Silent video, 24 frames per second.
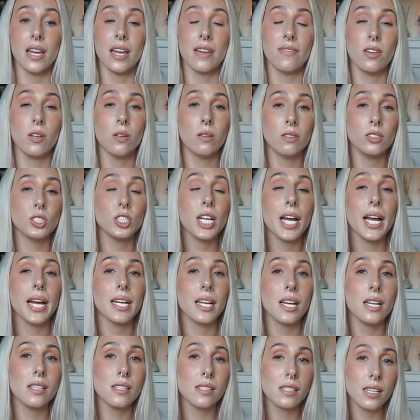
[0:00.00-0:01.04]
if you don't
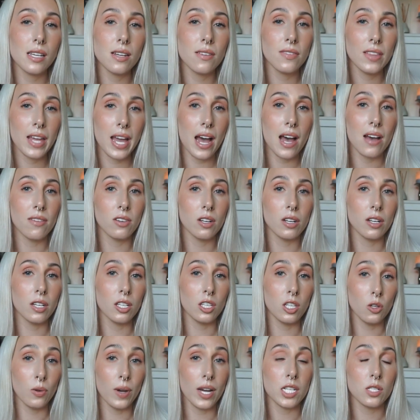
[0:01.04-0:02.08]
check and see if they have a
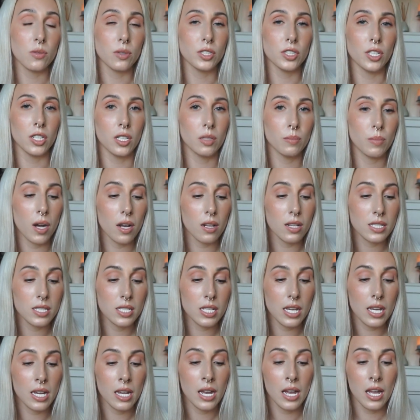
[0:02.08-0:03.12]
U S return
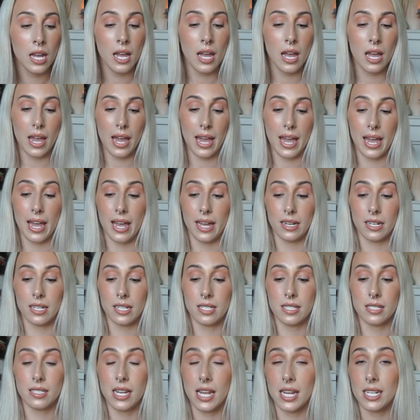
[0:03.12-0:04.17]
policy, and
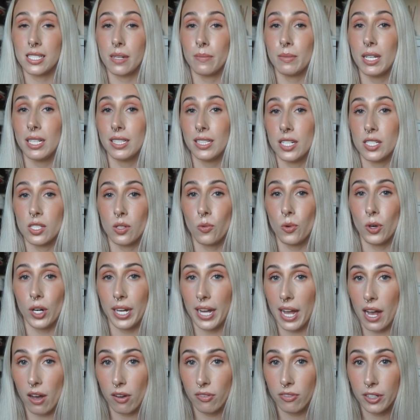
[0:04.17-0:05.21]
say something doesn't
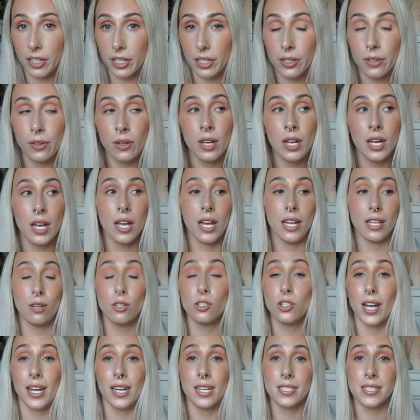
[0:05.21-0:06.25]
work out for you and you
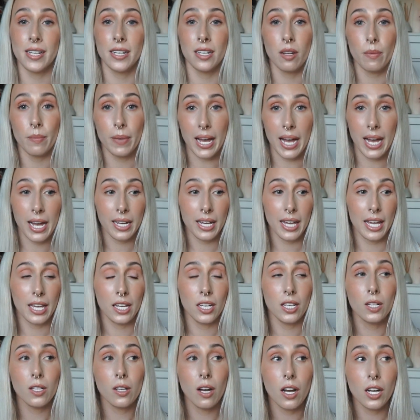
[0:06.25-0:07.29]
try to send it back, it
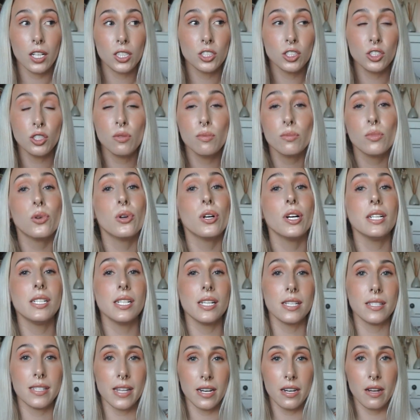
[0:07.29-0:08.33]
could cost you more
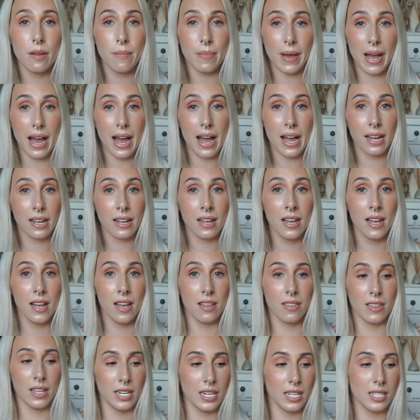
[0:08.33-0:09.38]
to send it back
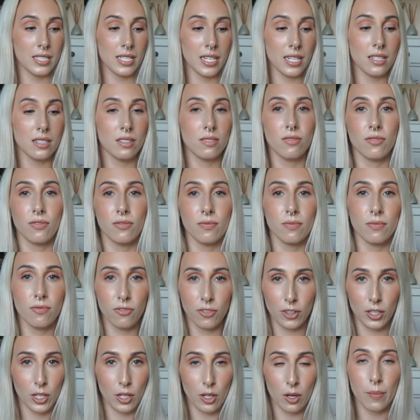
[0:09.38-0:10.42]
than it did
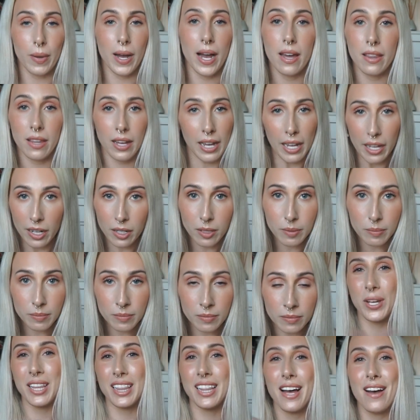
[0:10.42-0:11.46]
for you to buy the item.
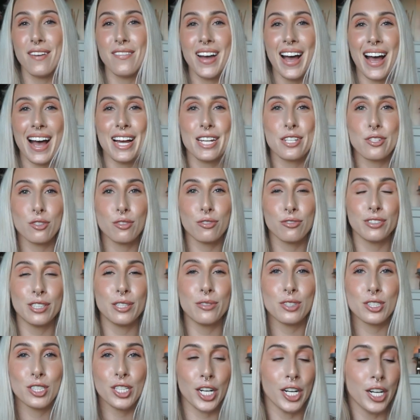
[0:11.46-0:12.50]
We love hassle-free
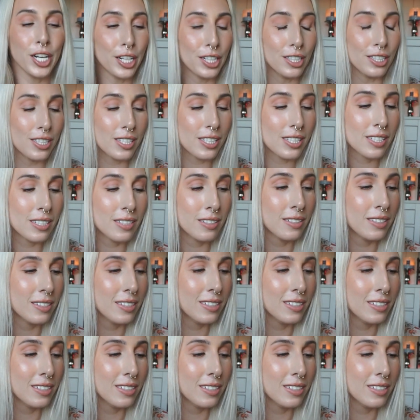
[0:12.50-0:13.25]
returns.